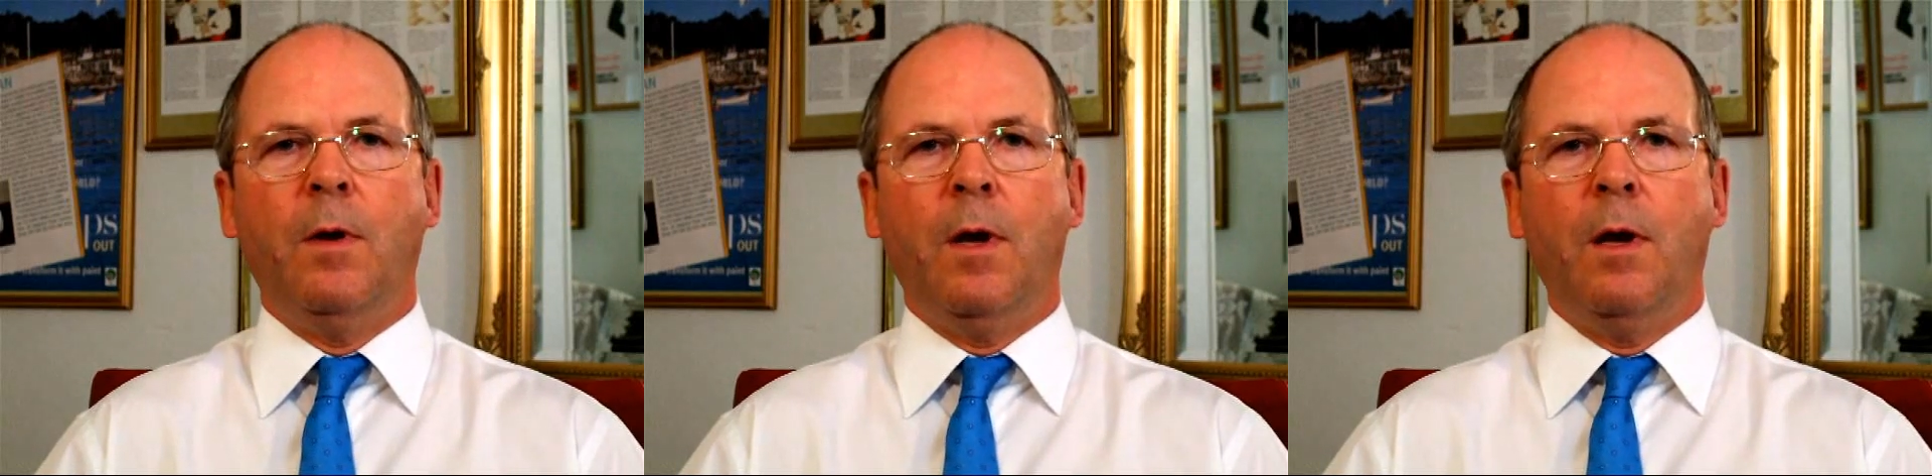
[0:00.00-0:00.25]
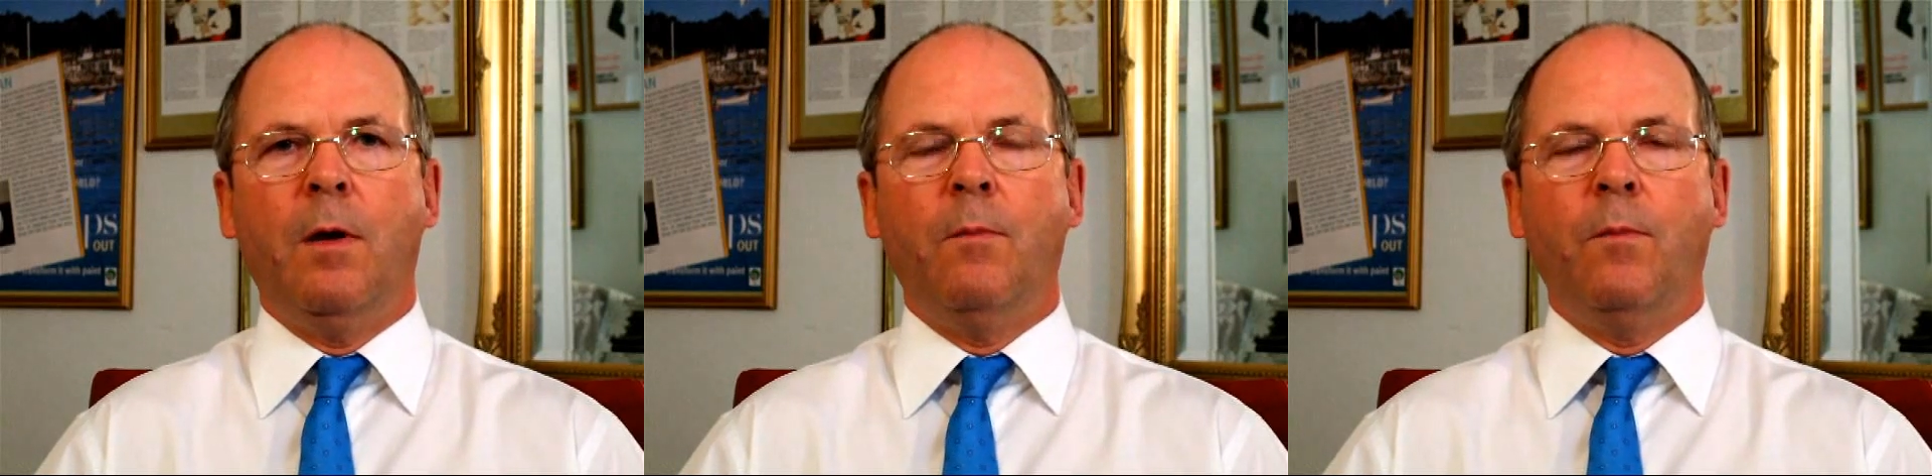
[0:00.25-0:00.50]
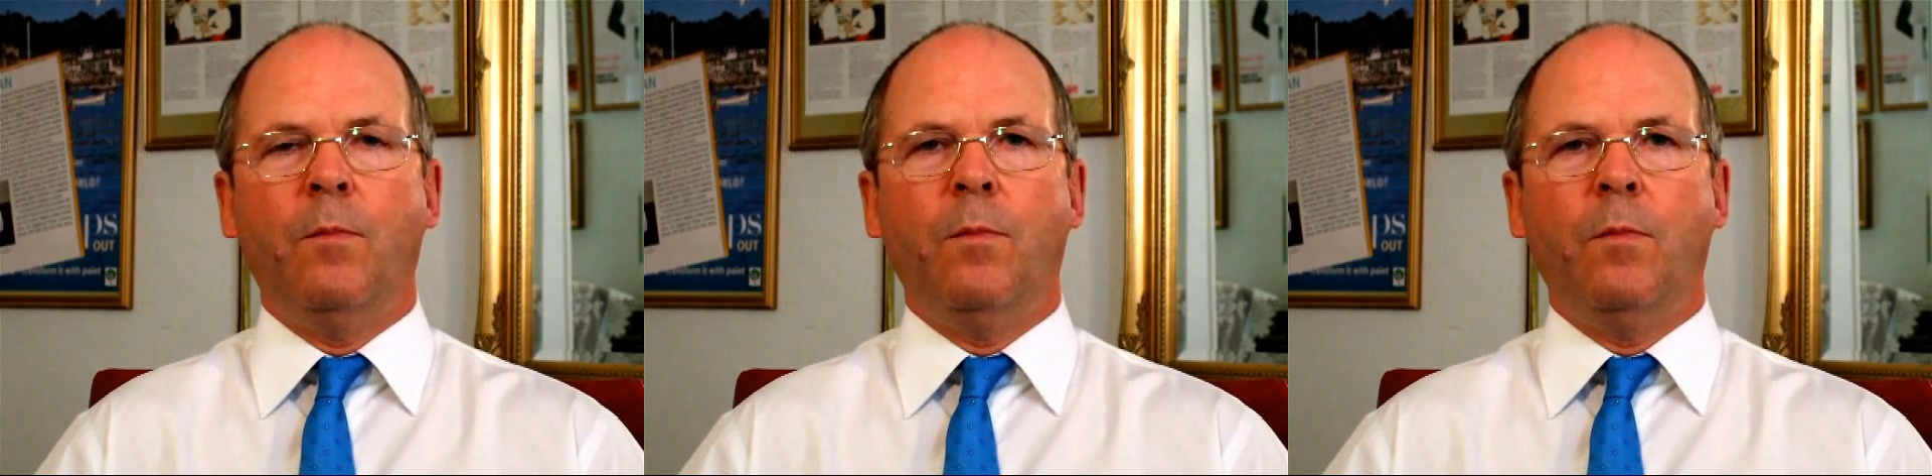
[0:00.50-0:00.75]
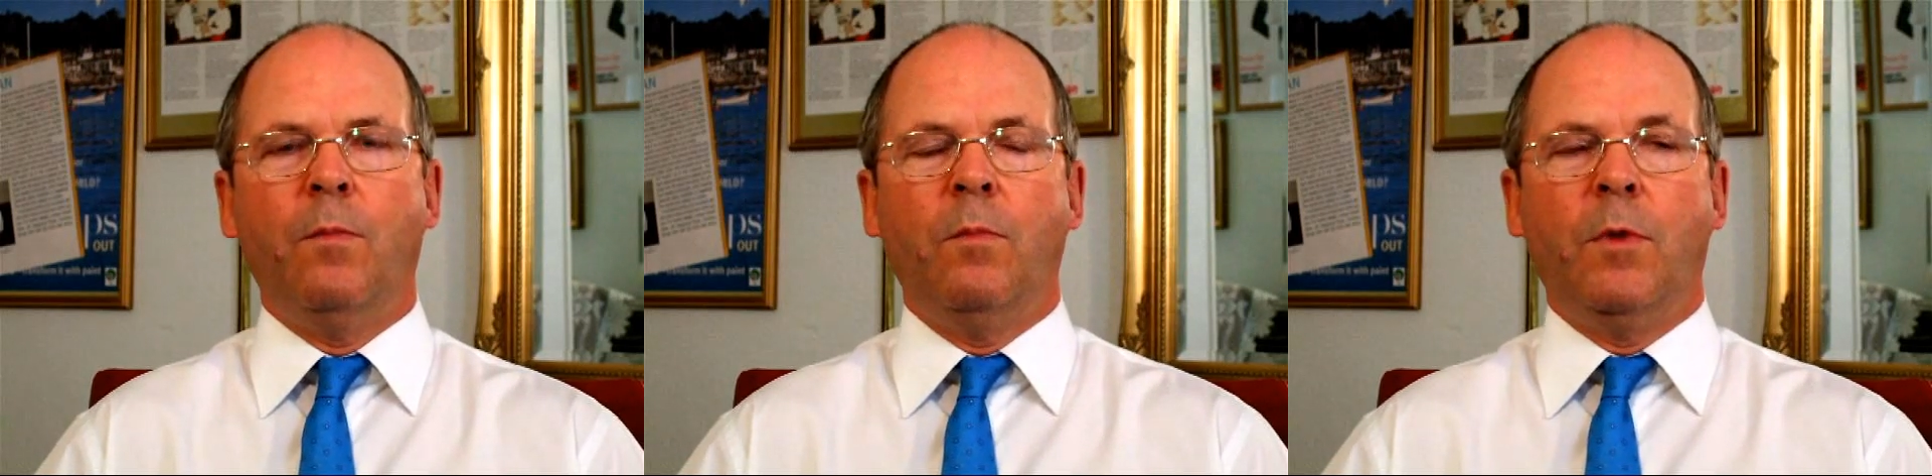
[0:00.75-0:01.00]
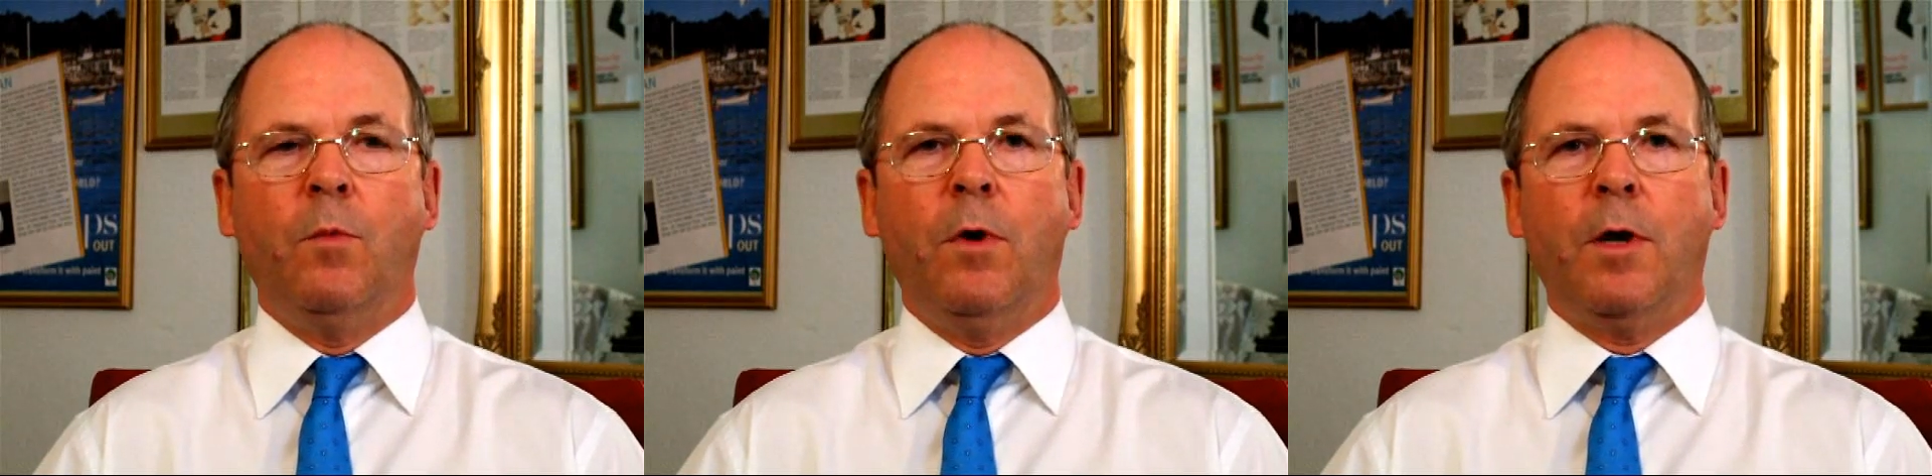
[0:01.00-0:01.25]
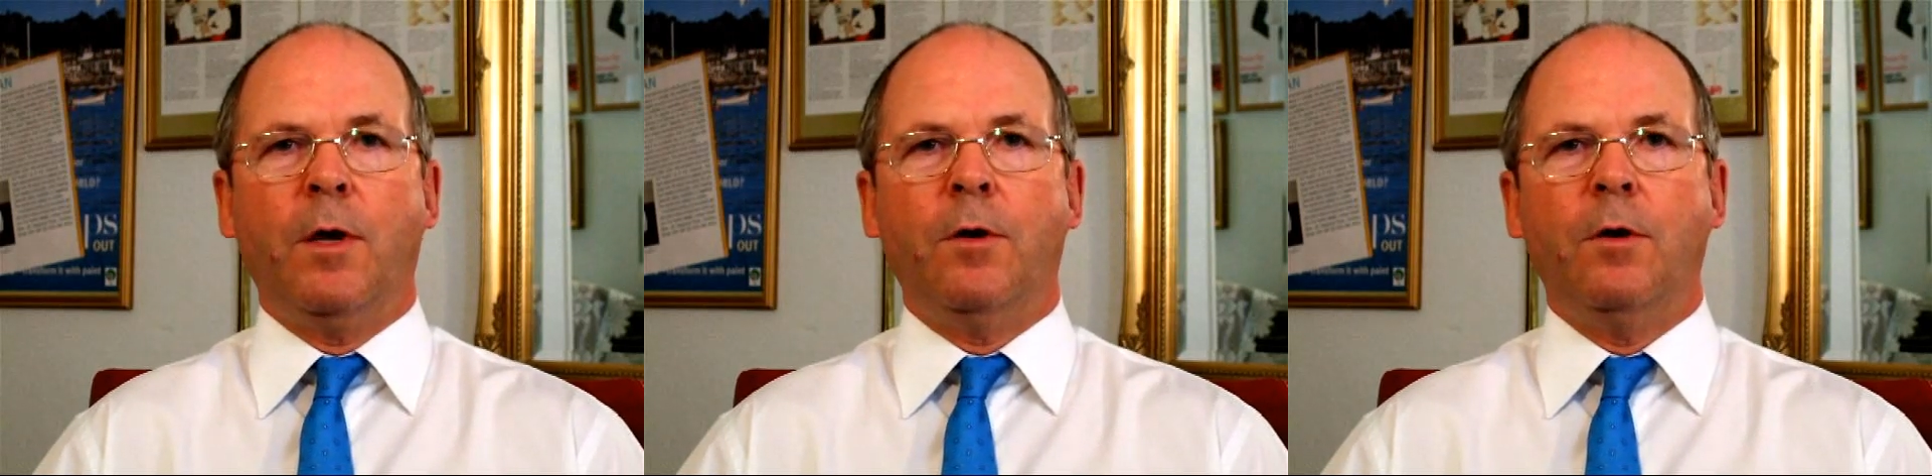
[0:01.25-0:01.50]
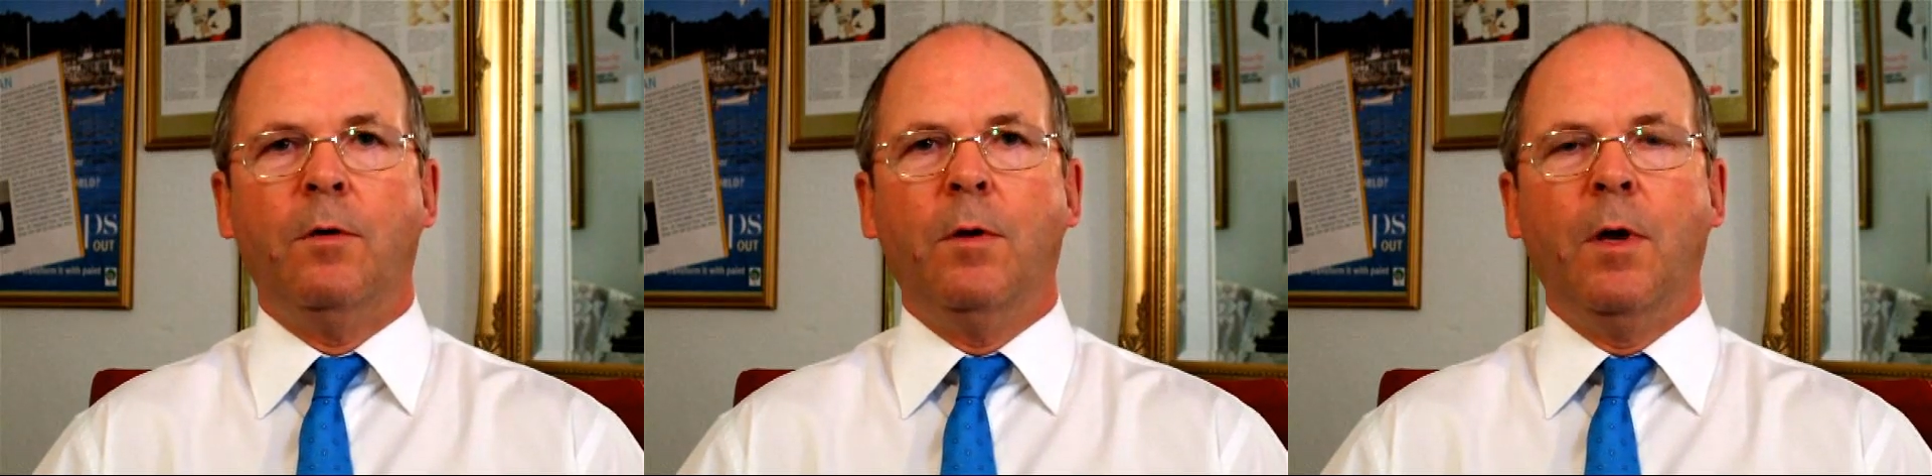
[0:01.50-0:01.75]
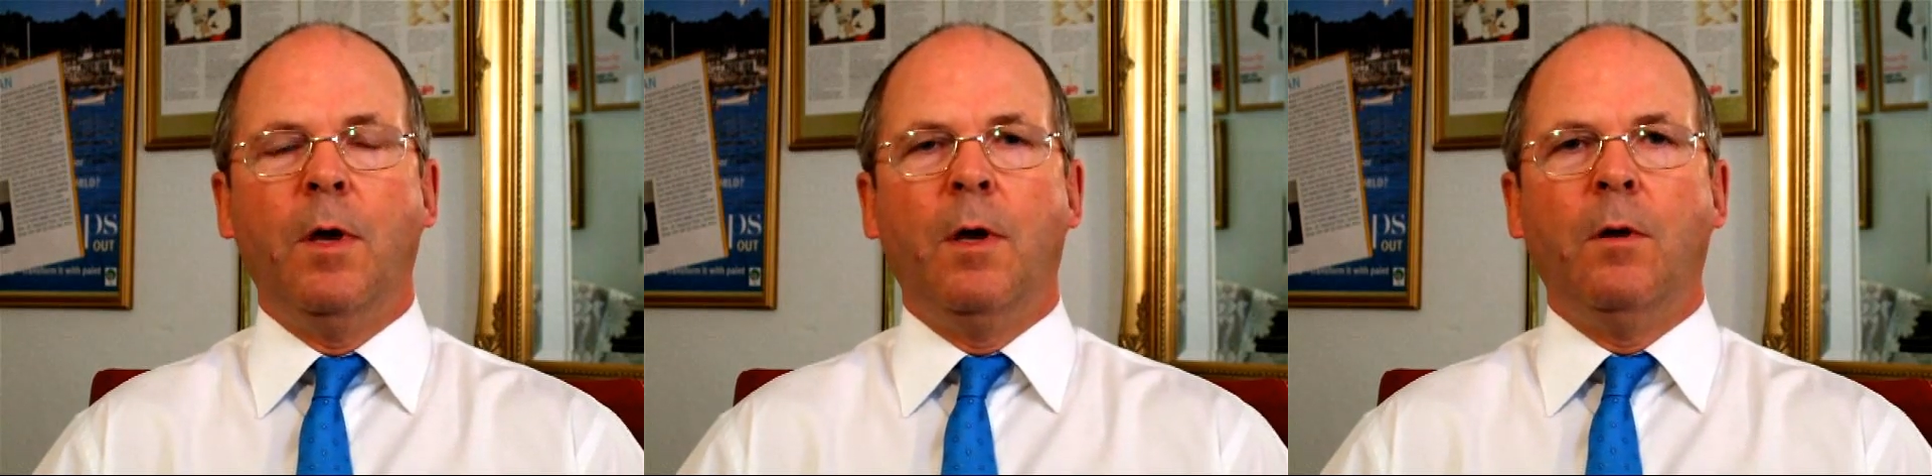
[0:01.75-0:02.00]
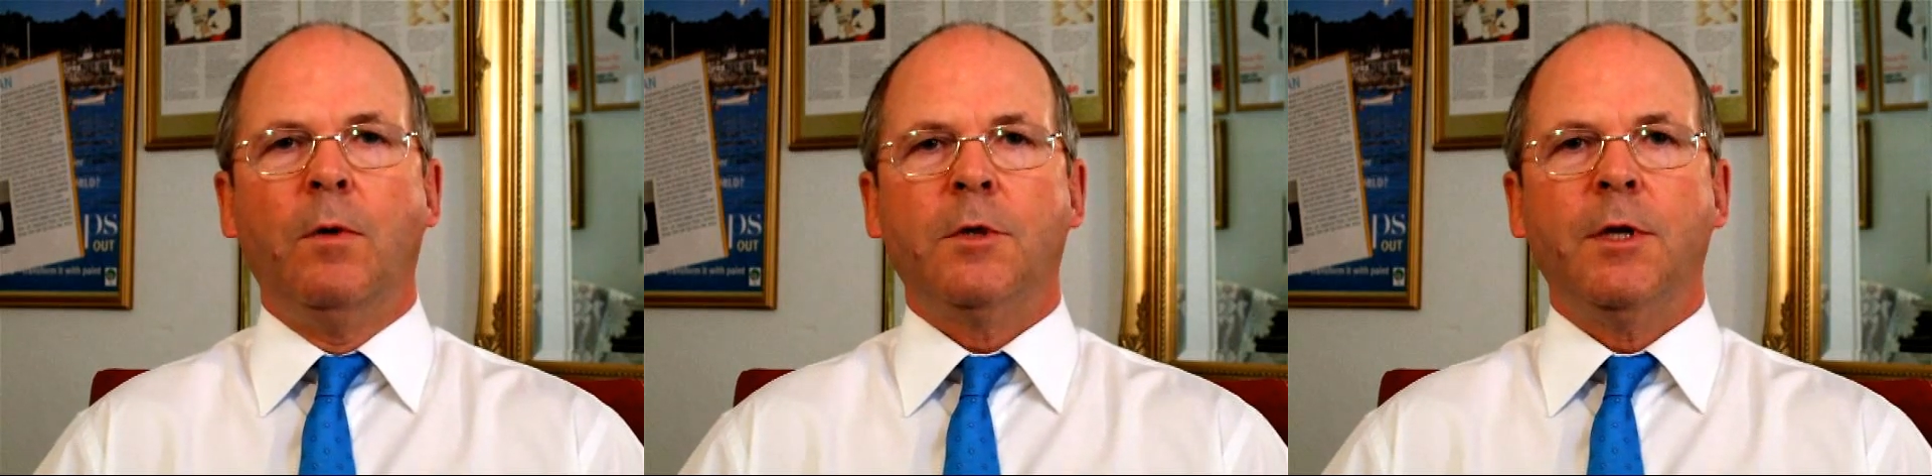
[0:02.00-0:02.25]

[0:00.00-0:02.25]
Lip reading: the work I do will